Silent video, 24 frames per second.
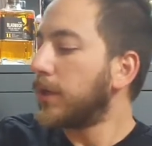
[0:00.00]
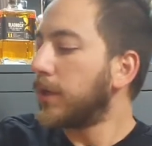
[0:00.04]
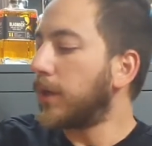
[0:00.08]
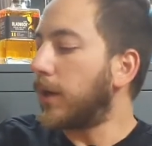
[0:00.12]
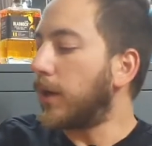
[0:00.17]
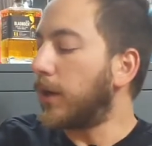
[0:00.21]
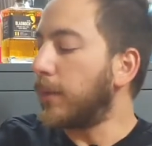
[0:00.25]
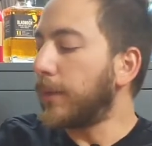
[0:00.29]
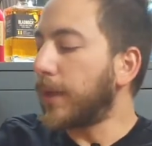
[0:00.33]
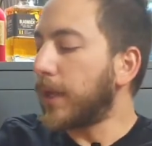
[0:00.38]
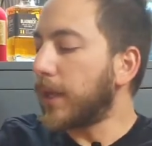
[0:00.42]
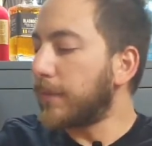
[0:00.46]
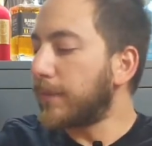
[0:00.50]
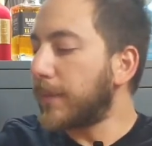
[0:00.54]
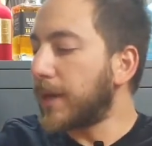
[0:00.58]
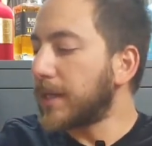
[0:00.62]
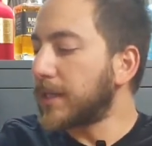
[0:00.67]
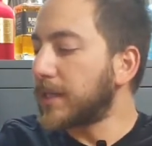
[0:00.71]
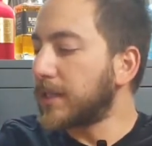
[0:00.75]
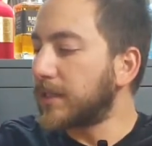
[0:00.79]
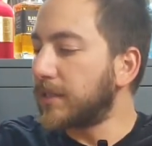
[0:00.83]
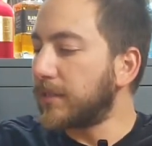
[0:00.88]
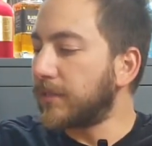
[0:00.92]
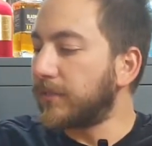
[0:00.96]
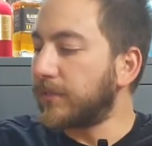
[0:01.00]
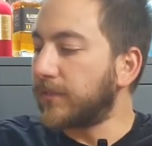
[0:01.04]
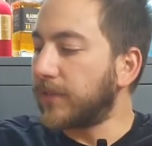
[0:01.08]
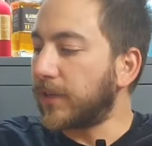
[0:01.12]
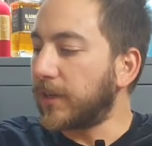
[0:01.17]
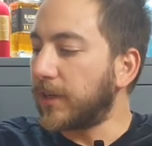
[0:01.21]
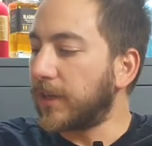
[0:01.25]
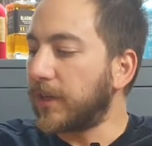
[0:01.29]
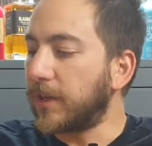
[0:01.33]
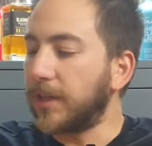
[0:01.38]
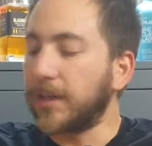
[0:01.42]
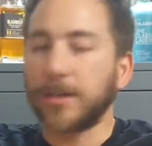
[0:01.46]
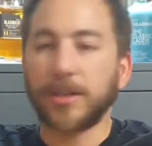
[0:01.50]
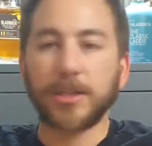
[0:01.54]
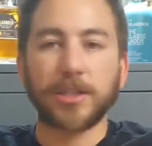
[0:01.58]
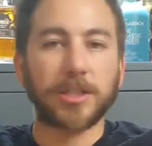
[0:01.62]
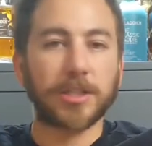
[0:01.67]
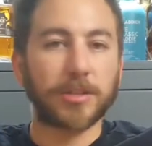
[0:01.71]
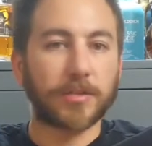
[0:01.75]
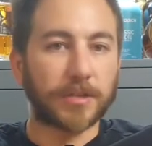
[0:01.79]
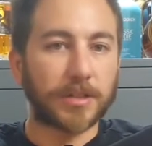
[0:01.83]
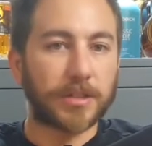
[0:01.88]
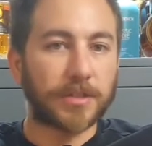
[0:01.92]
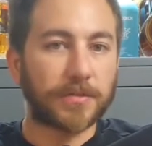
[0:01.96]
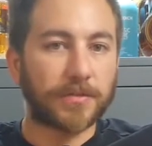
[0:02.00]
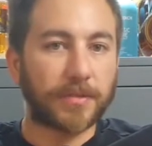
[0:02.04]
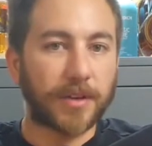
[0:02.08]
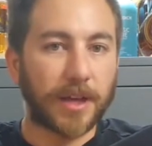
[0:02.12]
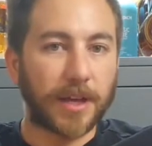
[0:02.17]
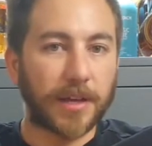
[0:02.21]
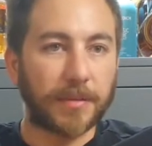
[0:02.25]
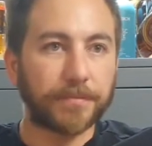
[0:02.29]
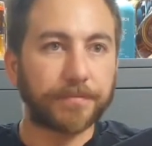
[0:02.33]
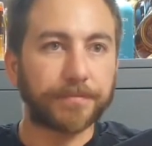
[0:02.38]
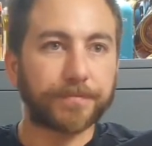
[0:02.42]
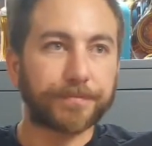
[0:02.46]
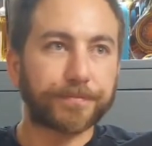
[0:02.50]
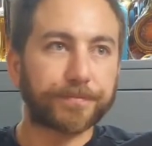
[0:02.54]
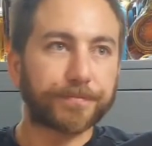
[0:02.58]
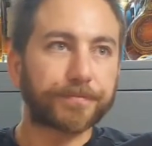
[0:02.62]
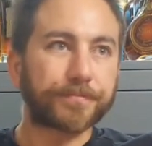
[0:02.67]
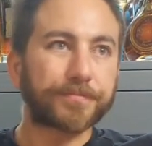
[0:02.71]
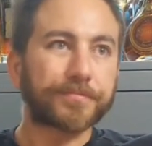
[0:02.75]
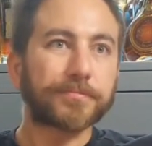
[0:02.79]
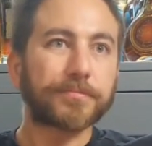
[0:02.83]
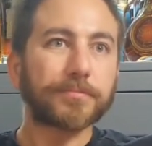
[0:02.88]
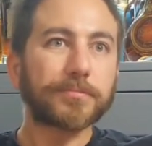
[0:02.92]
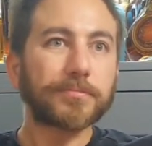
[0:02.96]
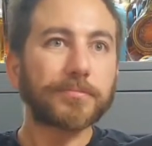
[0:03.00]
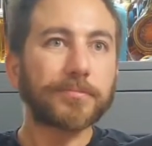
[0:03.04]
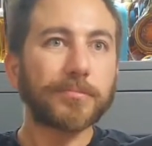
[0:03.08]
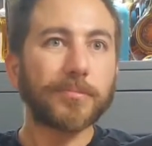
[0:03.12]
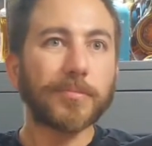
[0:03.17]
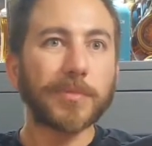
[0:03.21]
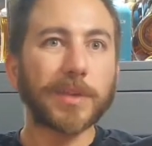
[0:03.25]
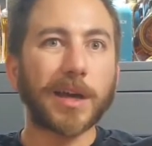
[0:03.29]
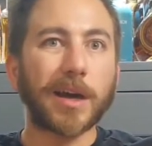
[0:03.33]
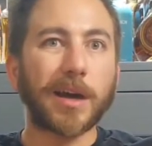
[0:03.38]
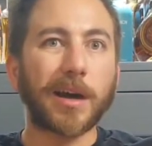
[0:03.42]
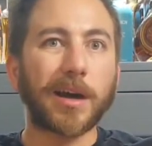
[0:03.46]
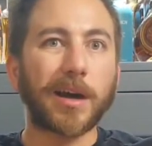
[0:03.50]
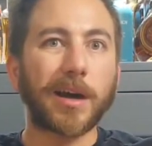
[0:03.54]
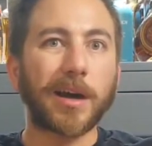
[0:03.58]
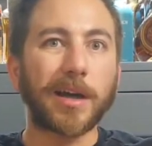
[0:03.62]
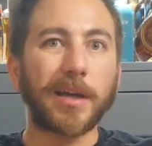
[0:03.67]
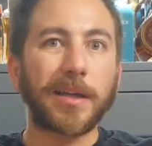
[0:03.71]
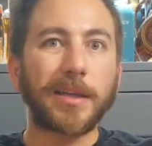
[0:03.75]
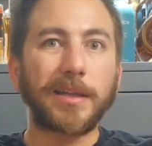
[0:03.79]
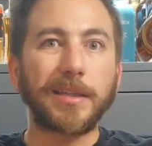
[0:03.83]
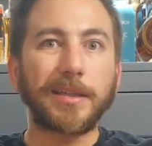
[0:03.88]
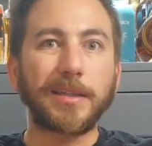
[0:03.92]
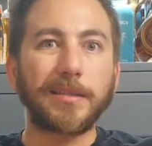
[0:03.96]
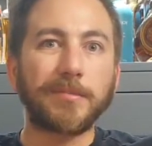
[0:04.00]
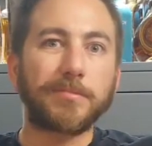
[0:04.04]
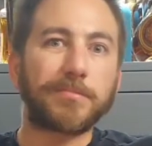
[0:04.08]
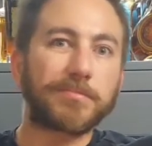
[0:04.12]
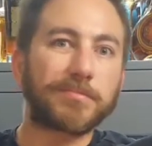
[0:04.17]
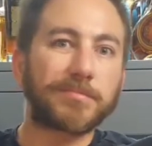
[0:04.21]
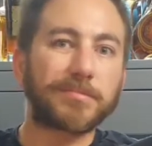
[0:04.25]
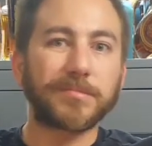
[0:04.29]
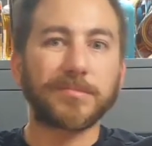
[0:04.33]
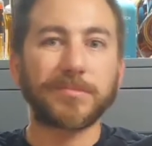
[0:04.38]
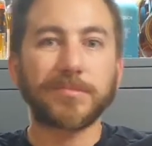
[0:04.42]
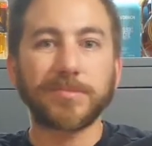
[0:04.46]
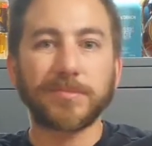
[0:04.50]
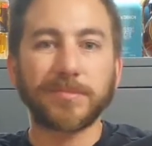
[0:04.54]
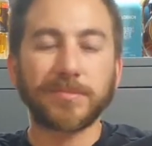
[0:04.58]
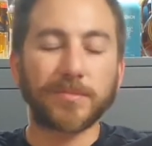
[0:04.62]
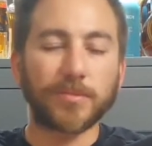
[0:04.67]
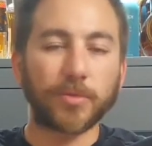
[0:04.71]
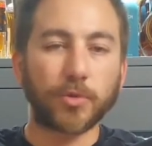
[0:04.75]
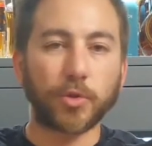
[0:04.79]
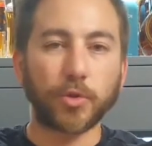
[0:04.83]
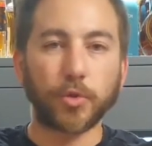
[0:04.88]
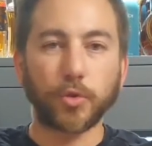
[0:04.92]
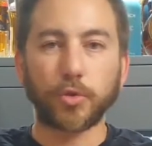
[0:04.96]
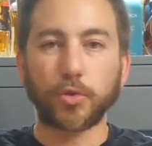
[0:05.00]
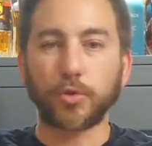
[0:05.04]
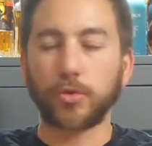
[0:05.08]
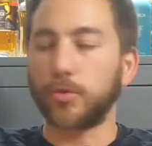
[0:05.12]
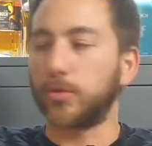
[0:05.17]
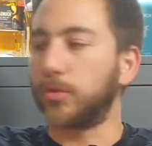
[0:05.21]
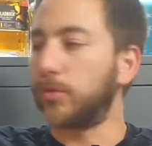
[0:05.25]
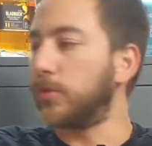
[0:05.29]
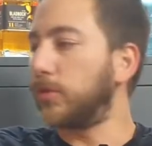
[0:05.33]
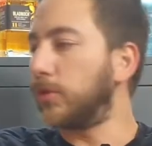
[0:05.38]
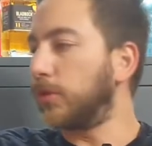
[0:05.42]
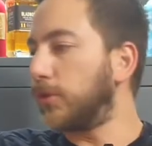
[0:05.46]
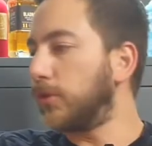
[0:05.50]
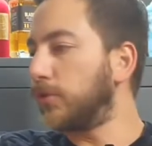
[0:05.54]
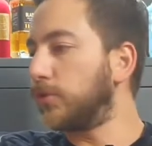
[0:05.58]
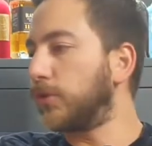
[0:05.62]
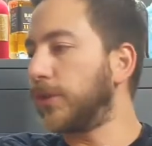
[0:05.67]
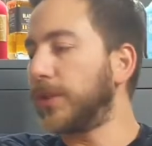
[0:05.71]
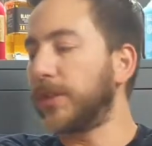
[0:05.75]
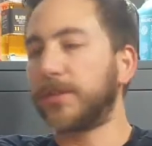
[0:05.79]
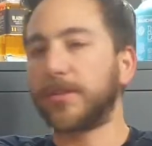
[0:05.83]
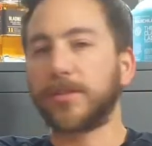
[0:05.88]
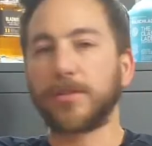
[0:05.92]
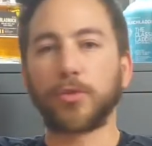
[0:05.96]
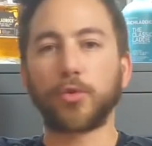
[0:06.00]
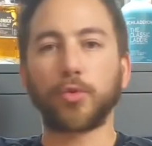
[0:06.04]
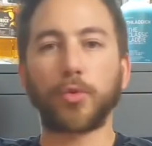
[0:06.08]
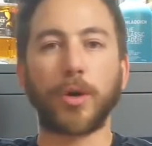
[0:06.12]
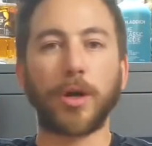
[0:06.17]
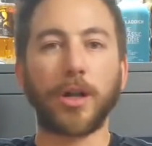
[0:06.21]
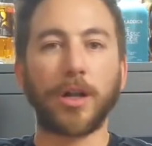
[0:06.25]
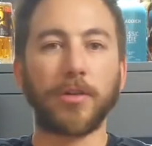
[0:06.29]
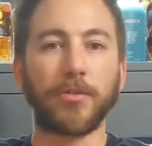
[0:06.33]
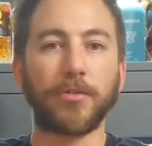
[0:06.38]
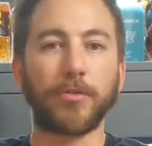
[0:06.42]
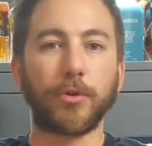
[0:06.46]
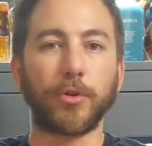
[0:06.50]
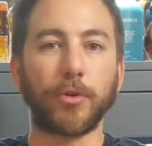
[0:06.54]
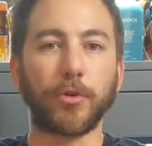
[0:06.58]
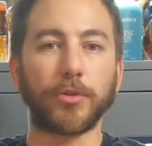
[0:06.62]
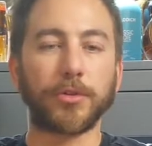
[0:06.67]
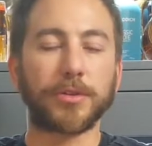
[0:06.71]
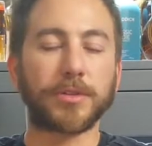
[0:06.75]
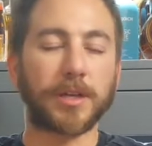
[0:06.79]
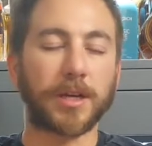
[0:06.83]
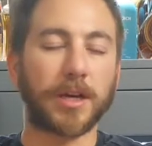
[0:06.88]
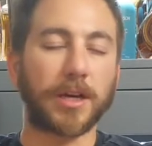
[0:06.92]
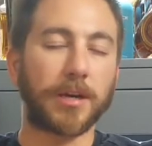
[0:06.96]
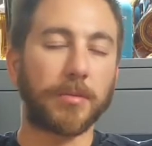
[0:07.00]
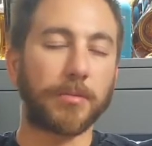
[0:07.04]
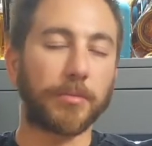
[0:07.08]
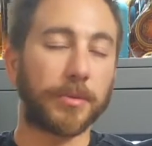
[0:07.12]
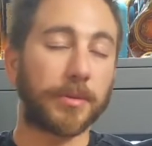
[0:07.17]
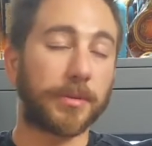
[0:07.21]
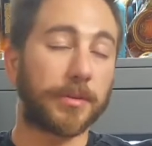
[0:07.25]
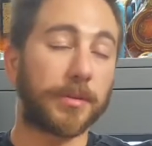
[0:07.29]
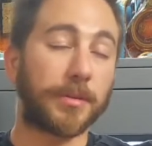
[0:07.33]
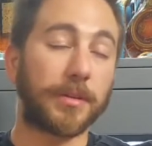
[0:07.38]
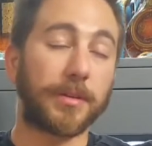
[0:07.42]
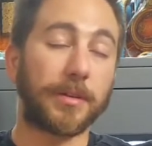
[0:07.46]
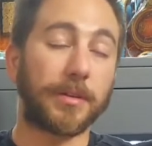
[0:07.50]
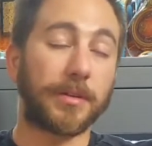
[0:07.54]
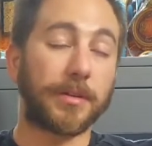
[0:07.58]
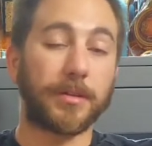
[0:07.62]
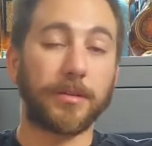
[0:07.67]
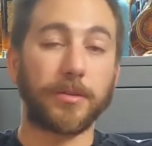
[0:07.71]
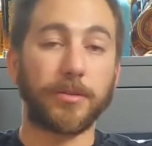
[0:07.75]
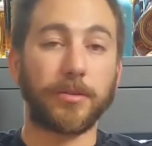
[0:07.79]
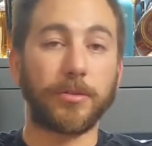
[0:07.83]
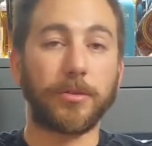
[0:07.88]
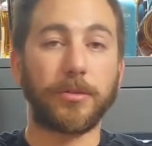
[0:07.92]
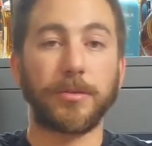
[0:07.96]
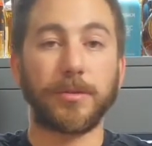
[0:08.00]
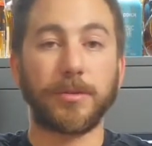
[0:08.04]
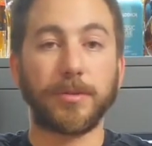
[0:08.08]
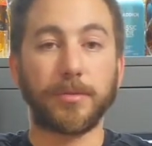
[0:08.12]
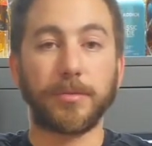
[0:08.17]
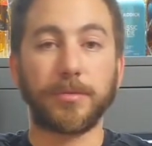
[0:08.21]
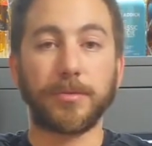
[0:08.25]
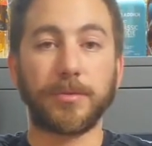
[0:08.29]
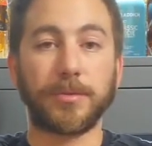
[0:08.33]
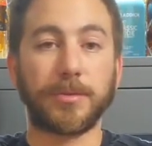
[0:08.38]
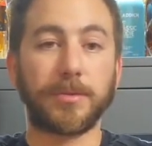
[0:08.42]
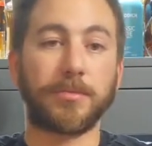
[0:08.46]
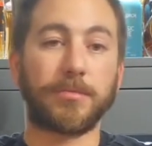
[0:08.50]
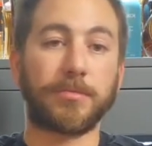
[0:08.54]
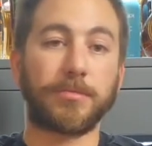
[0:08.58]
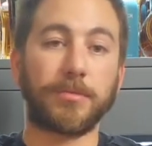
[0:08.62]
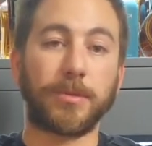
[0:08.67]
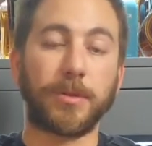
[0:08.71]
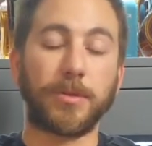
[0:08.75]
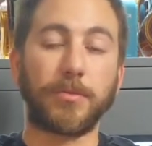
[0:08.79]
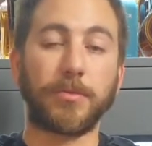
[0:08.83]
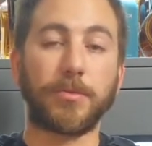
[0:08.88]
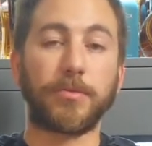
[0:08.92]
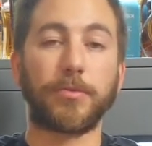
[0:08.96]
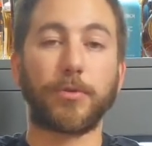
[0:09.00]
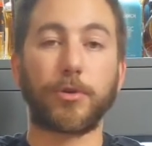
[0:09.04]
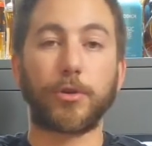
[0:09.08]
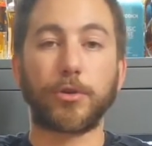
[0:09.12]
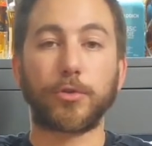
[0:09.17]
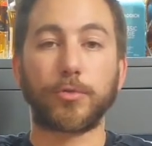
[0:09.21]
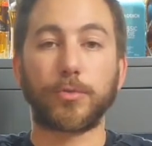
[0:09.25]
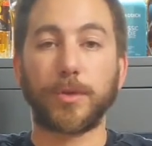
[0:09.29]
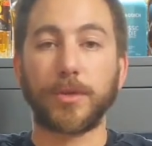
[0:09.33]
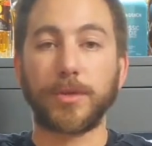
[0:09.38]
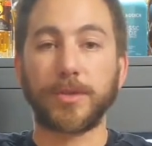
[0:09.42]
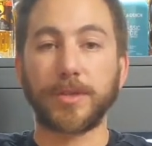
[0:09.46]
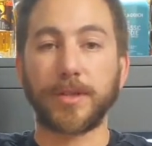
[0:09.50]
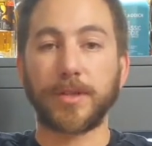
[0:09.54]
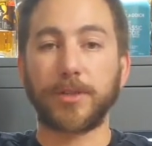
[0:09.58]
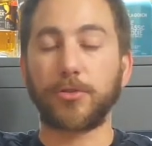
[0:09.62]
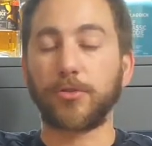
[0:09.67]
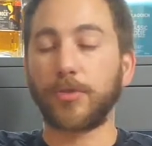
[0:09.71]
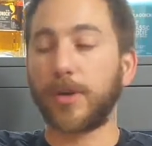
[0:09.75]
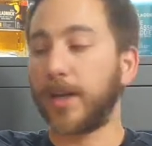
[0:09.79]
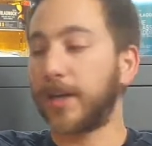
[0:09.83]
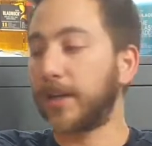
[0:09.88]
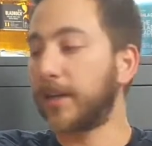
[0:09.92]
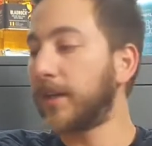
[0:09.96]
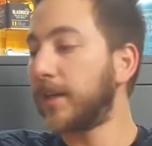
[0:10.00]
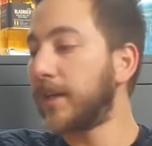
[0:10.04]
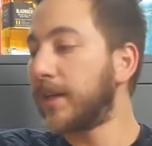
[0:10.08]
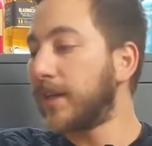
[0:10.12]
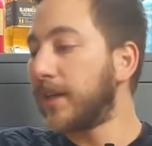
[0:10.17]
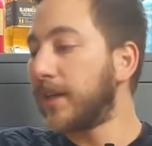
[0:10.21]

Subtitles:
Now, I'm not a massive Chivas fan. I used to, drink the 12 all the time, but, it was one of the first ones I drank.